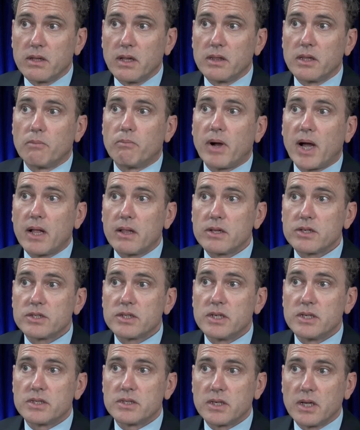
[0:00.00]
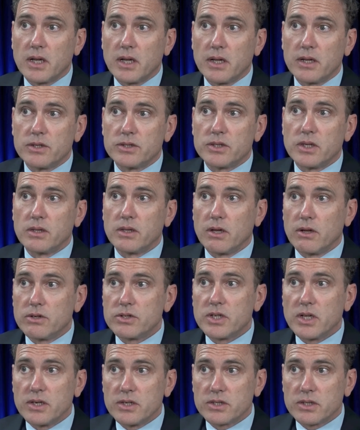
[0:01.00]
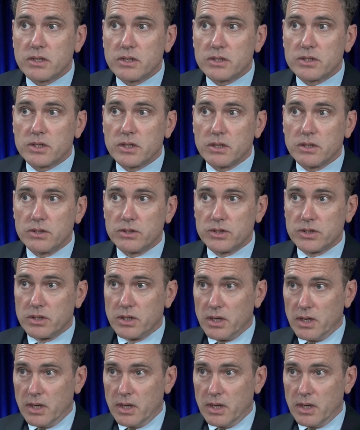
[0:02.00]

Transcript: then the policy says in those instances